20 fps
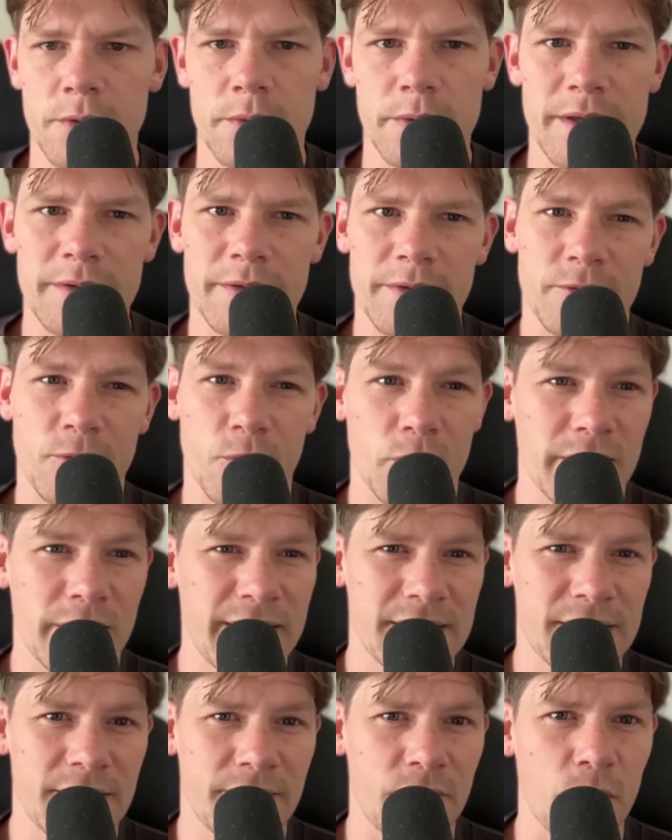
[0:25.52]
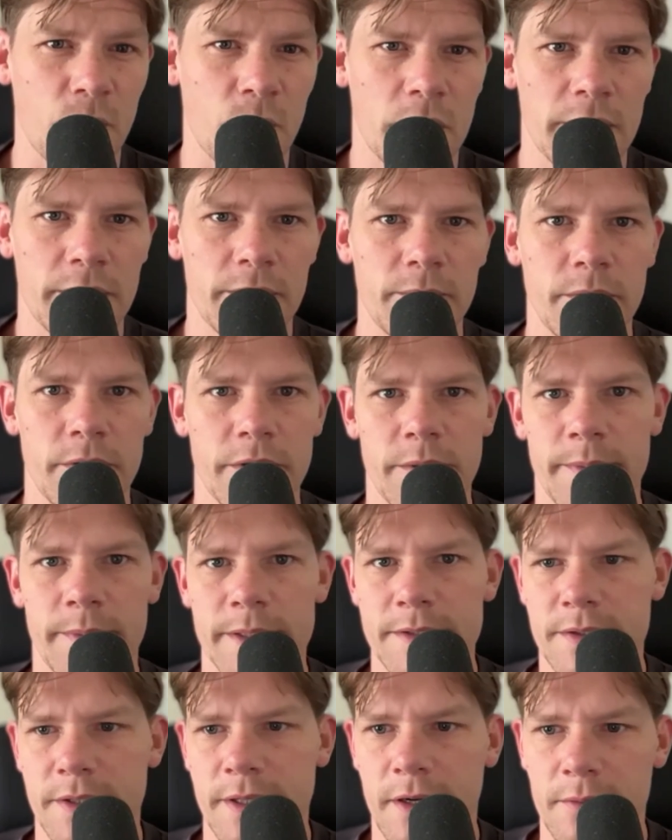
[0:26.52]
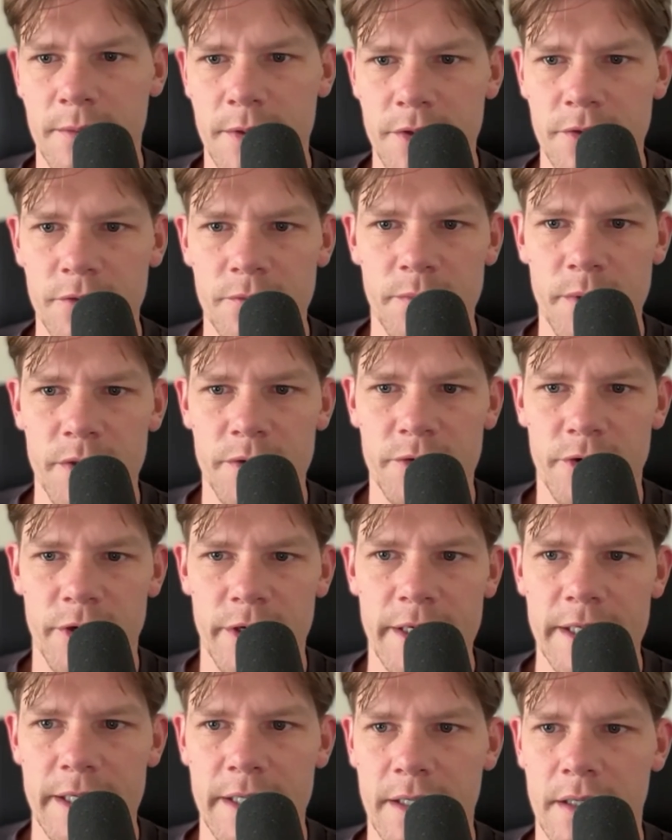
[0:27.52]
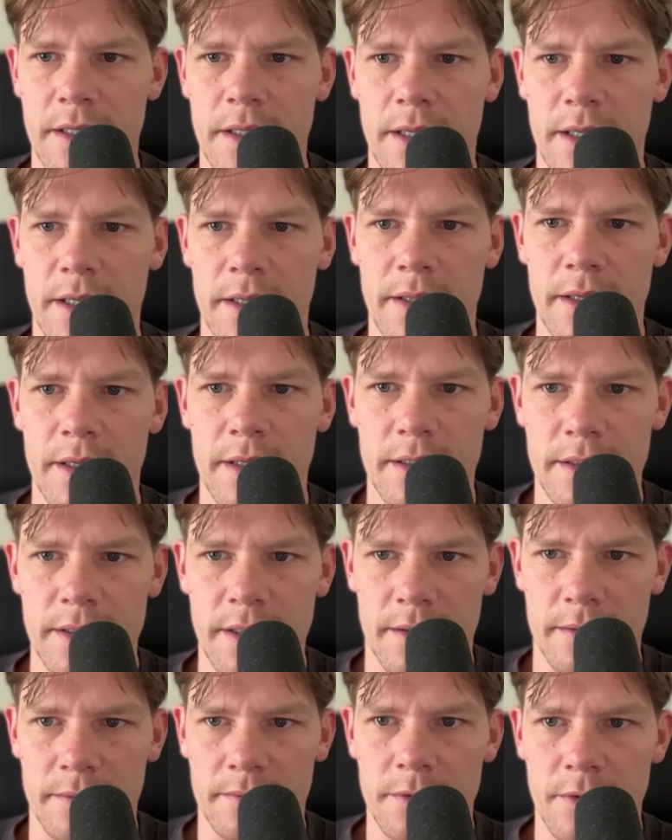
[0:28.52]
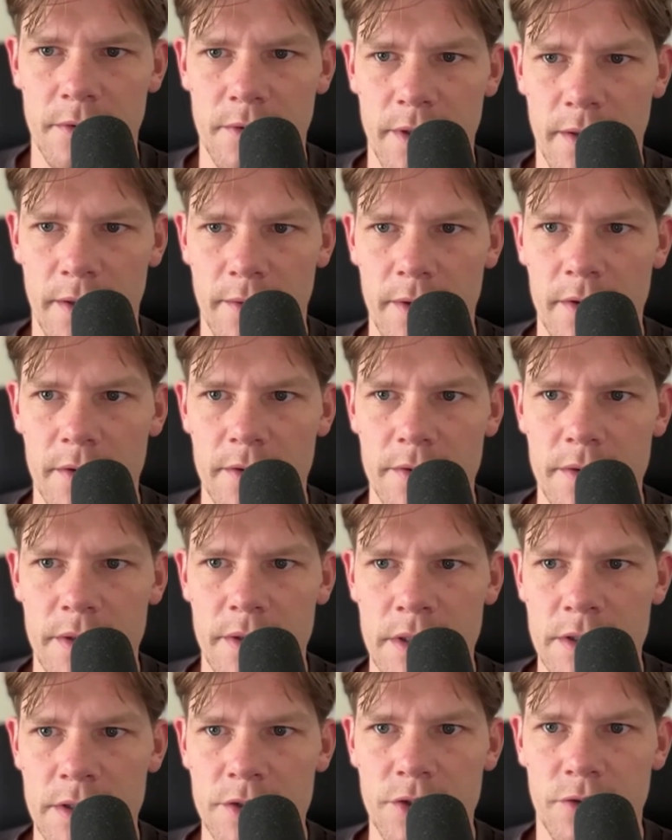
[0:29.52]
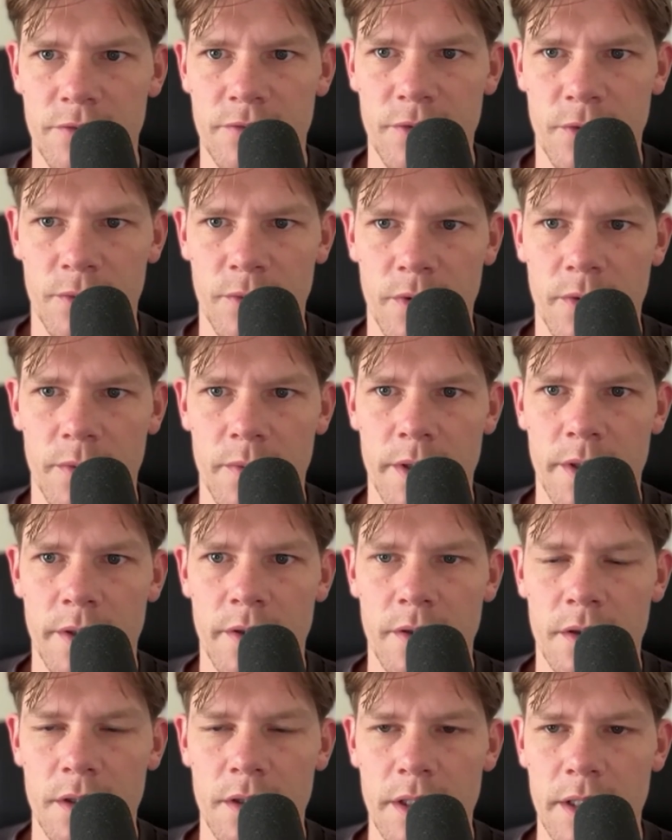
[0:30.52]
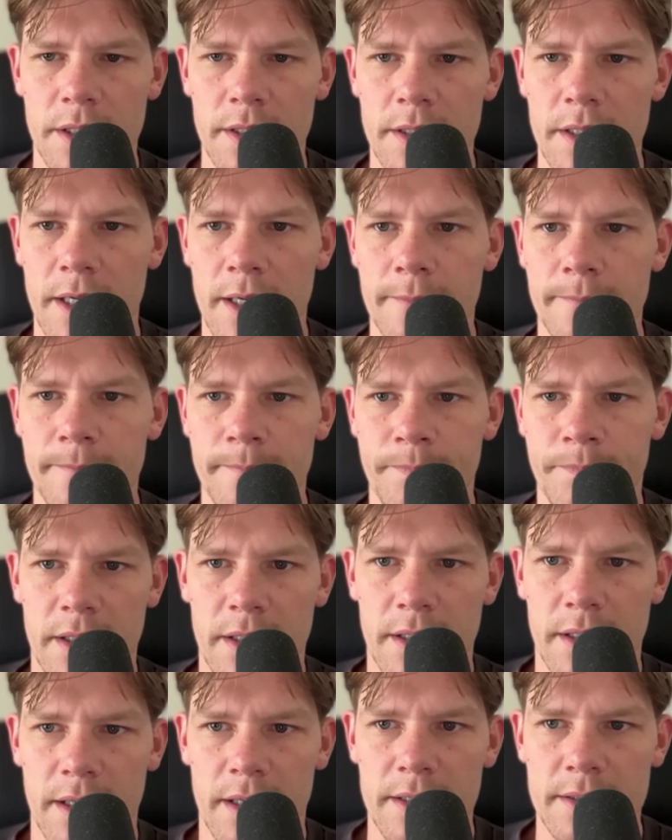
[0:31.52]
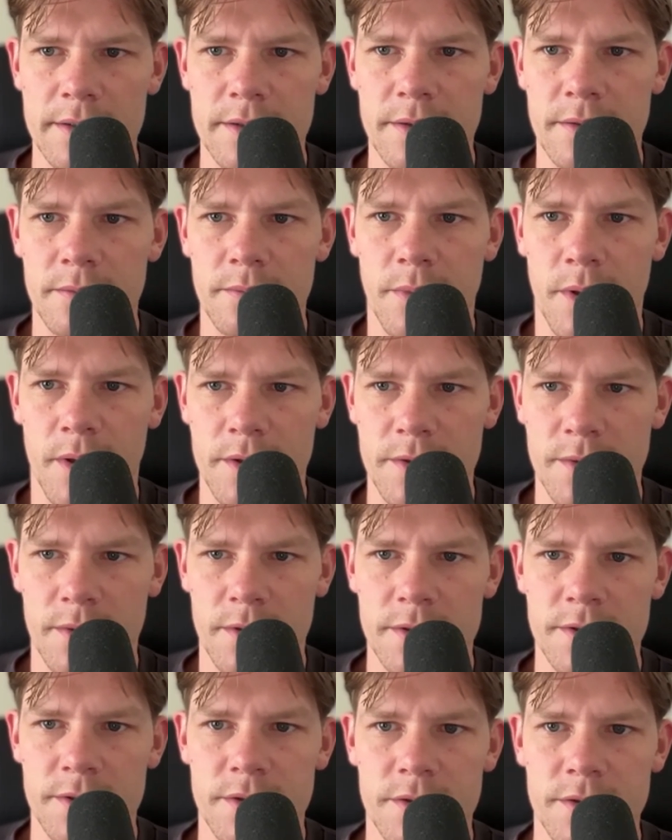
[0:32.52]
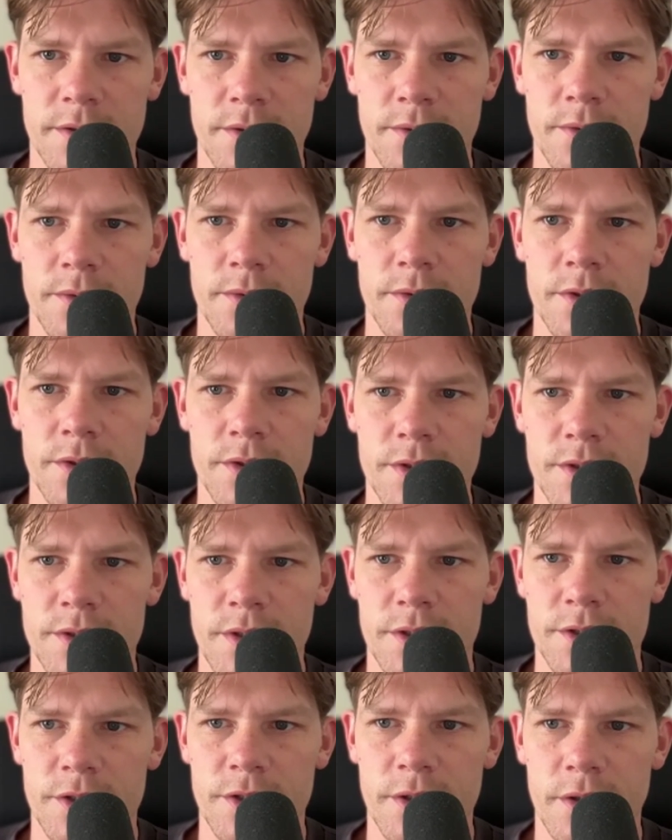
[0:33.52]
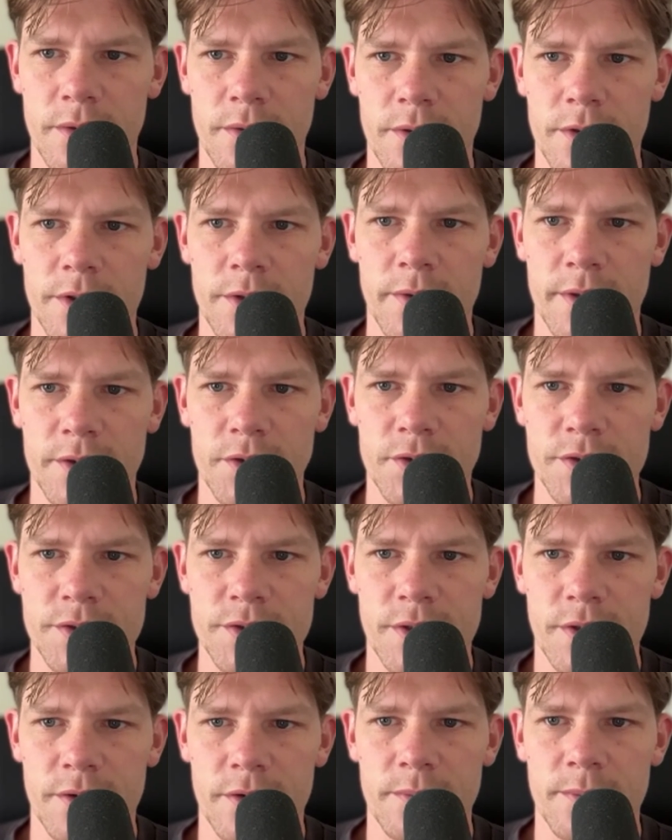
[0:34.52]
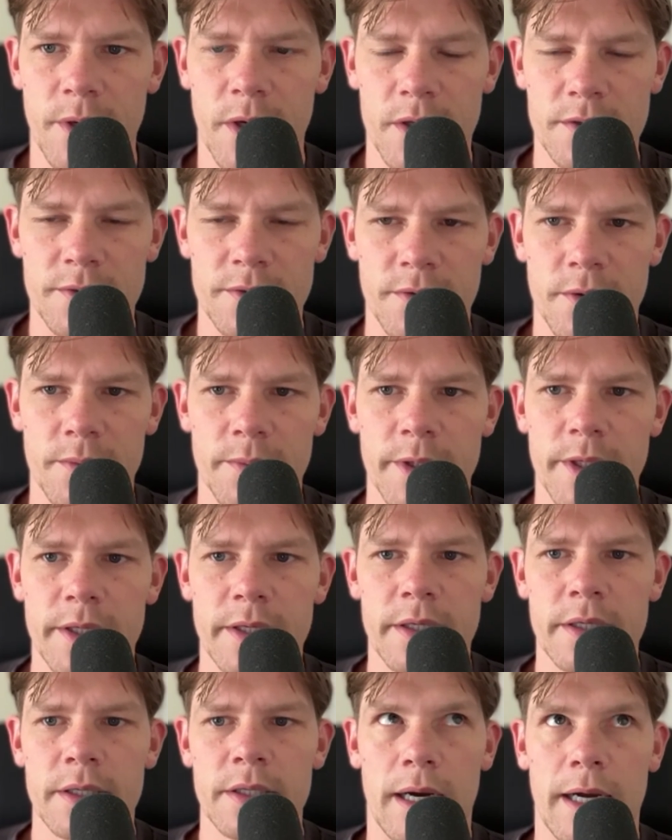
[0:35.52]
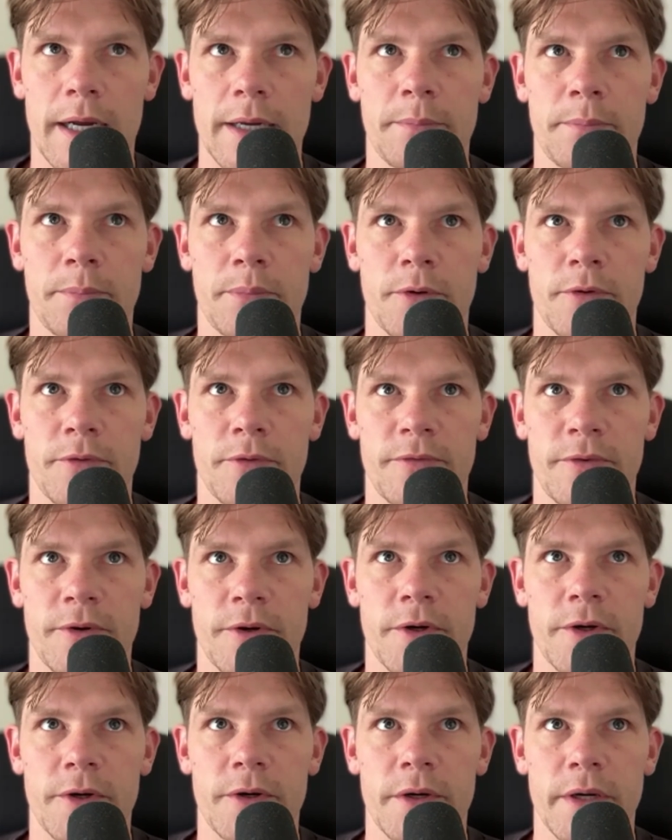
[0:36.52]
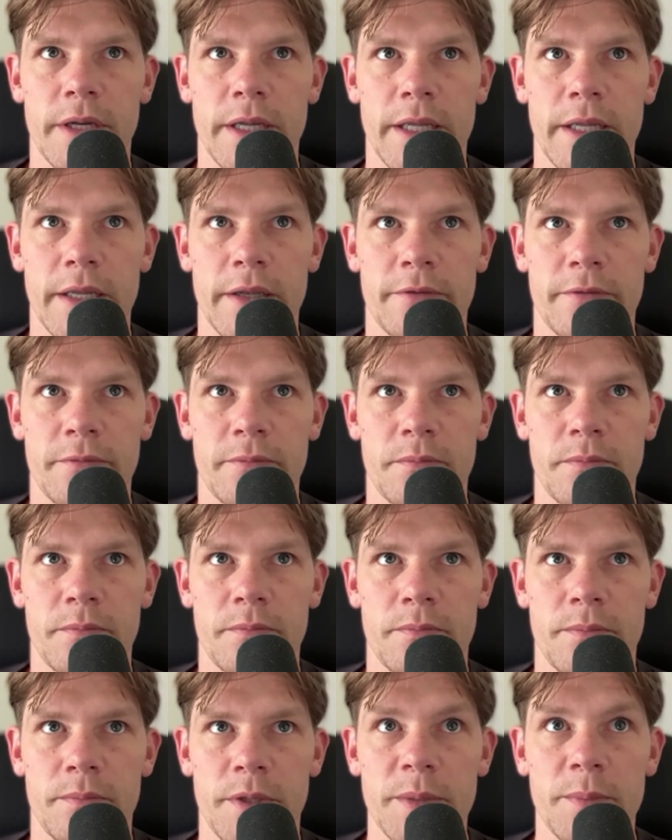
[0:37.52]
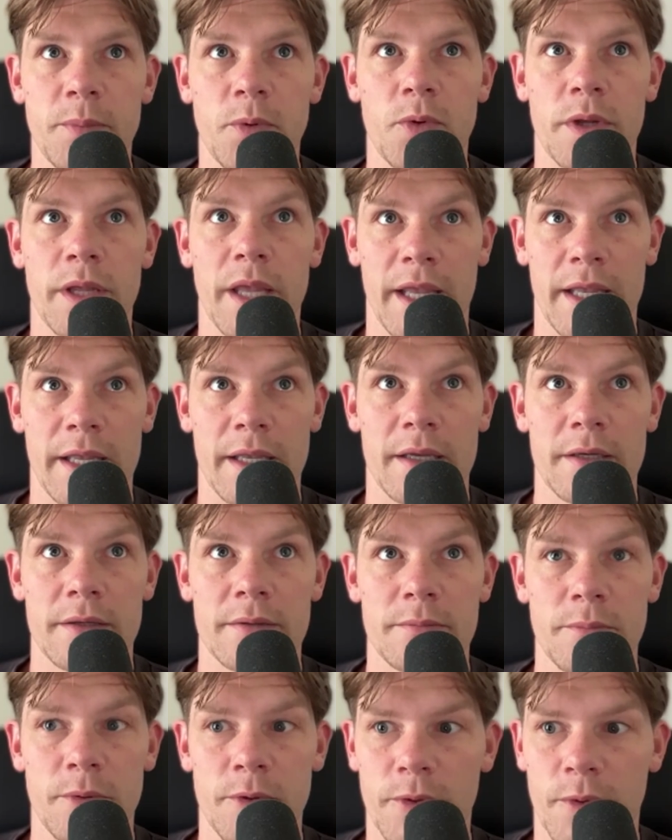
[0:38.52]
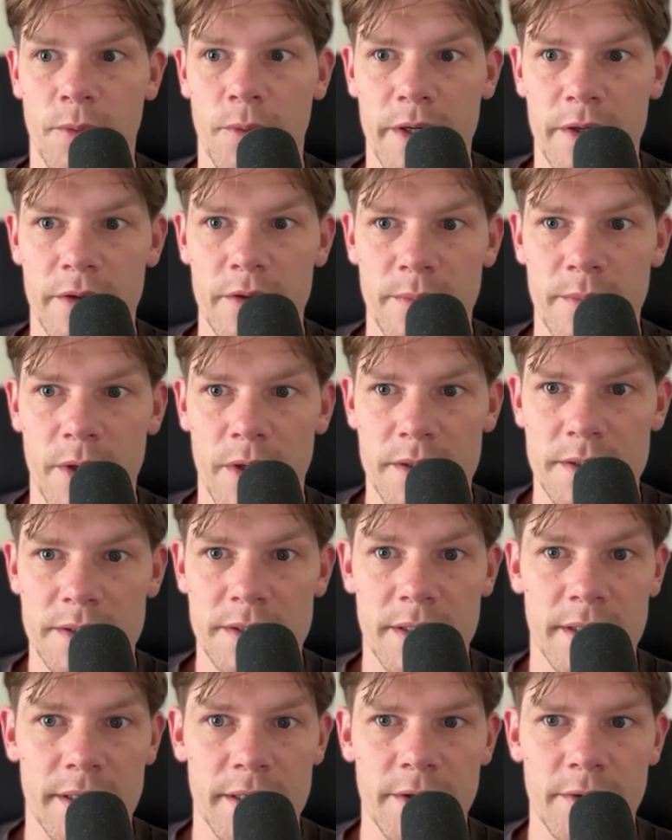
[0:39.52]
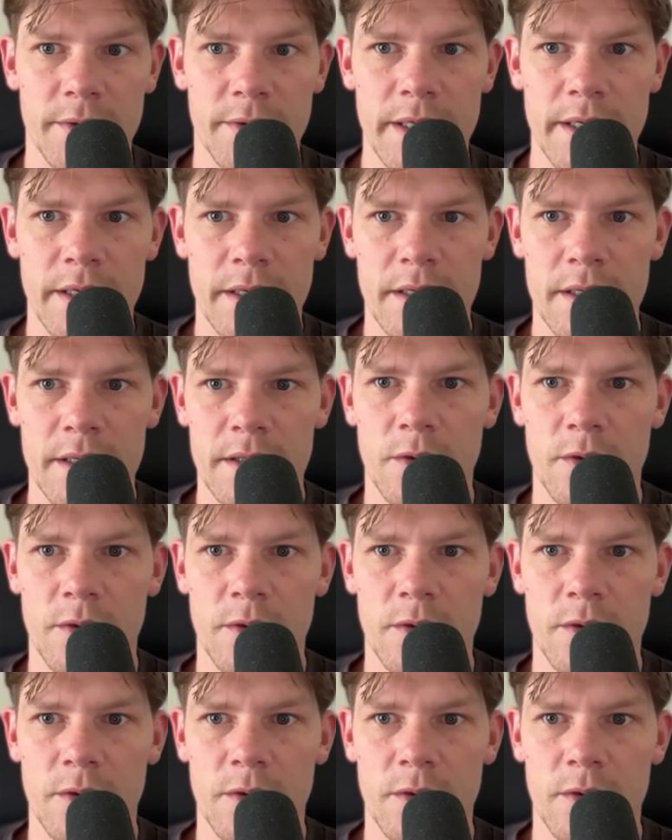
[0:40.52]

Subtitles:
Even 4 days if you want. It really depends on how much you've been training. And then, yeah, go that route. Should feel really, really good leading into that. Hey guys, box squats, do you just touch and go or do you actually sit on the box for a bit? I prefer if people can put their weight on the box that they do it.